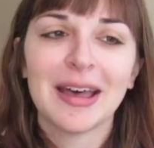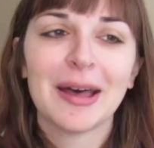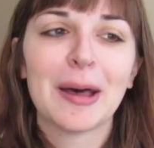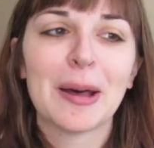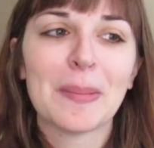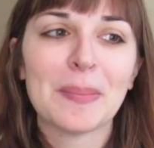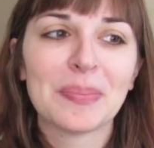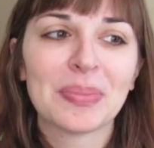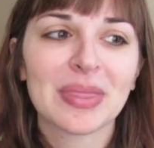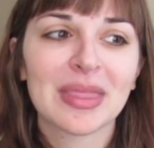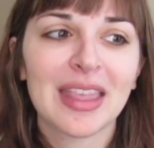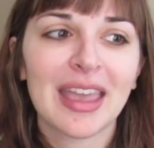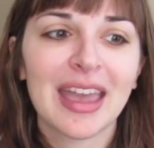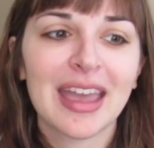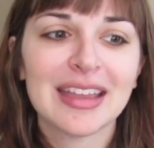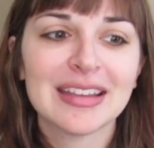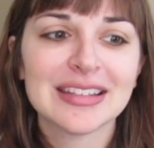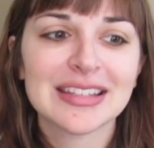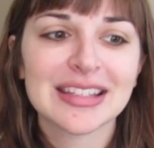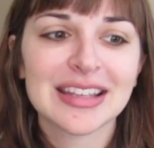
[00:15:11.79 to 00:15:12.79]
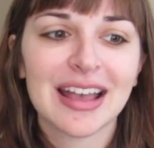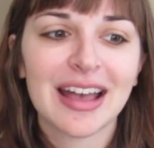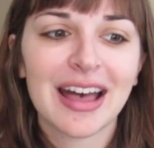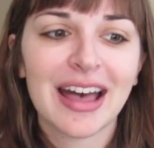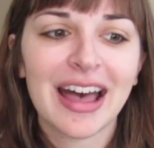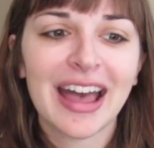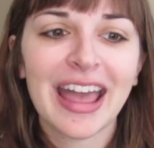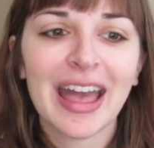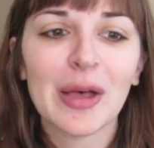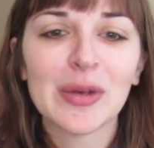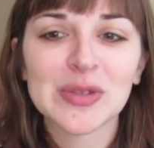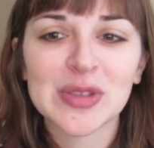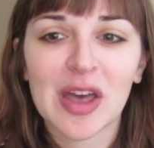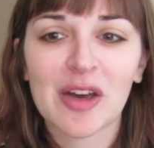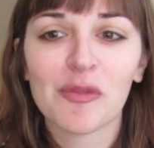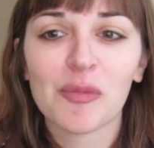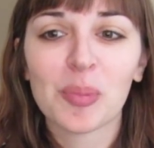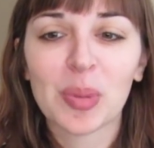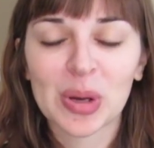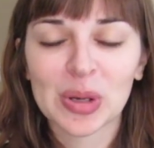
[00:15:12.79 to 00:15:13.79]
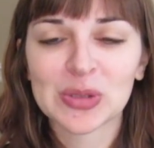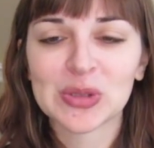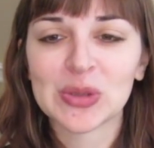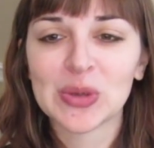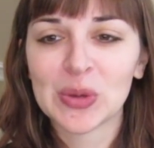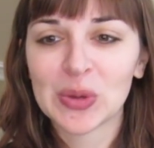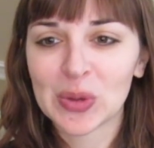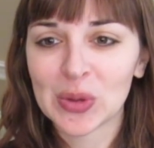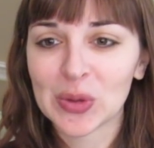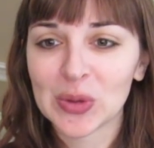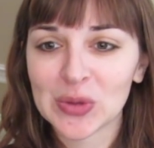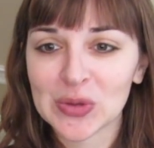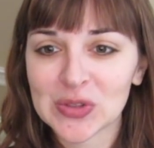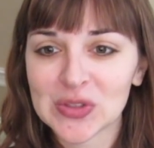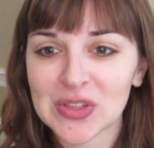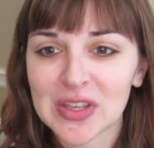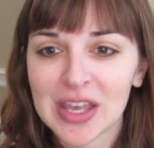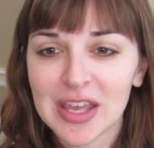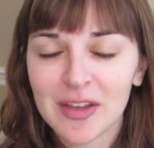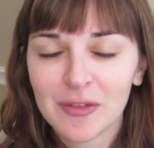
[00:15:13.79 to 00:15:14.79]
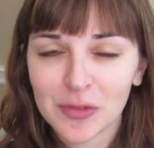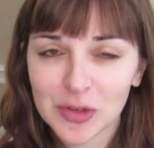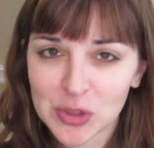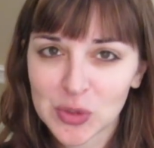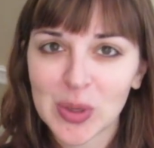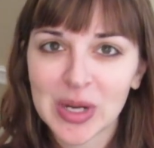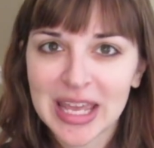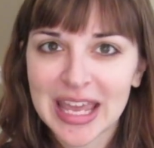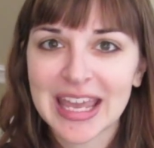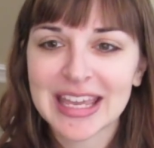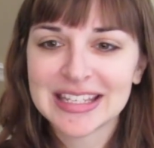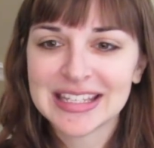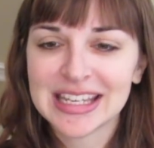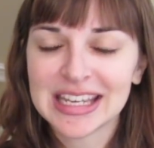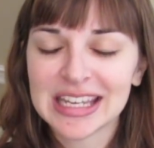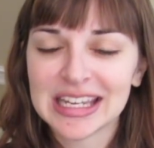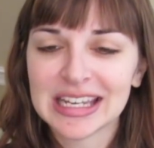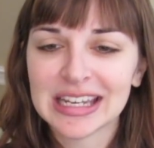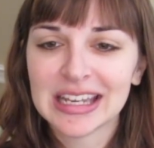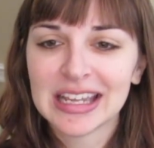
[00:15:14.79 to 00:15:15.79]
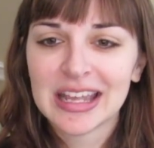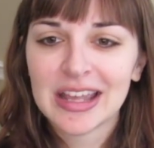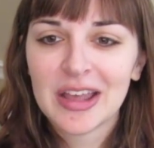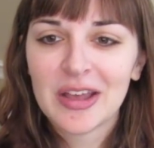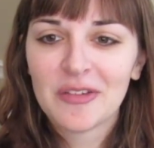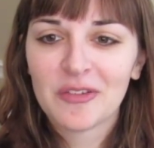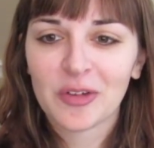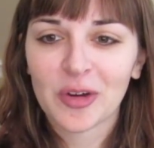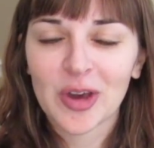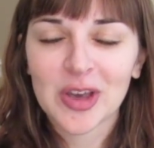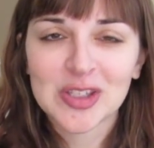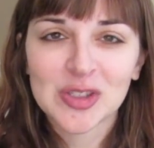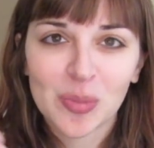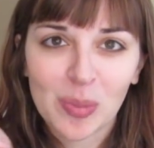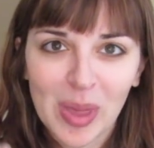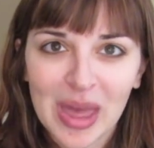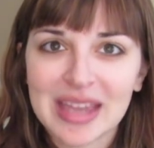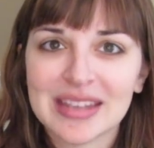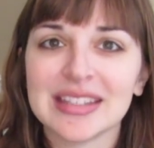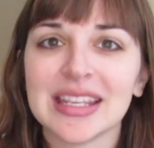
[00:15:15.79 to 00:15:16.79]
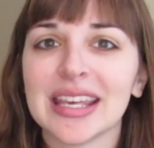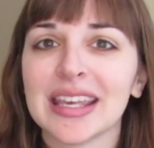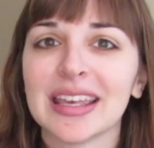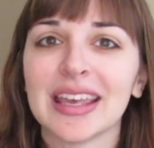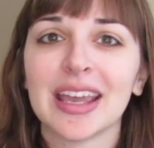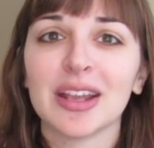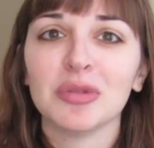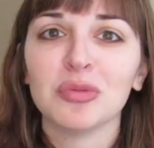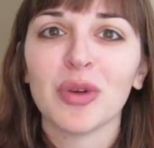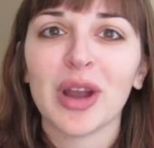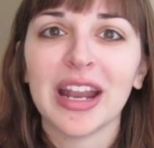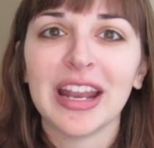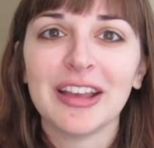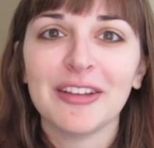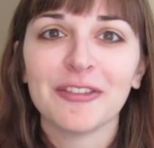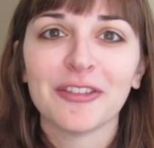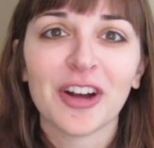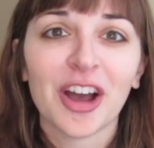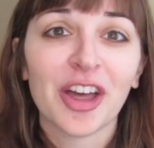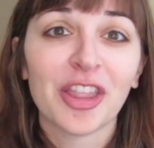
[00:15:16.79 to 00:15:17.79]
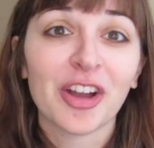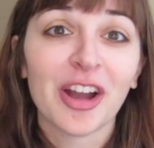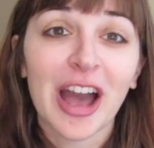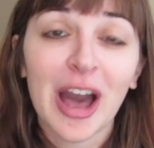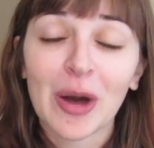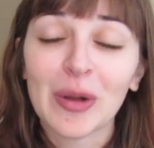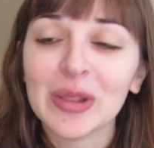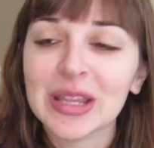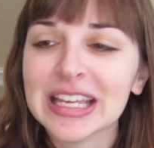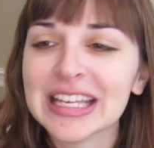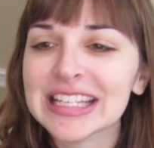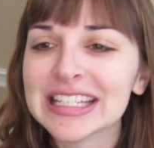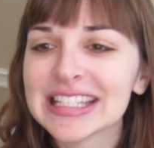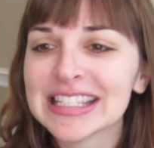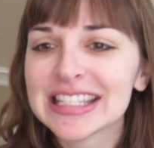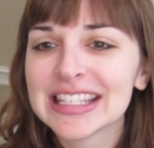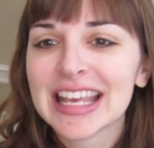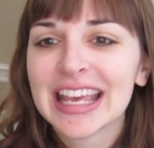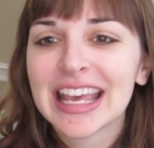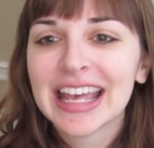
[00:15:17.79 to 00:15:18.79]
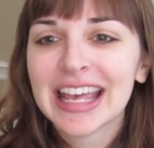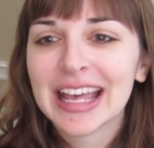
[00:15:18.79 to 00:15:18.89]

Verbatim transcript: Um, and I also have personal goals for 2018 for expanding and writing for other outlets.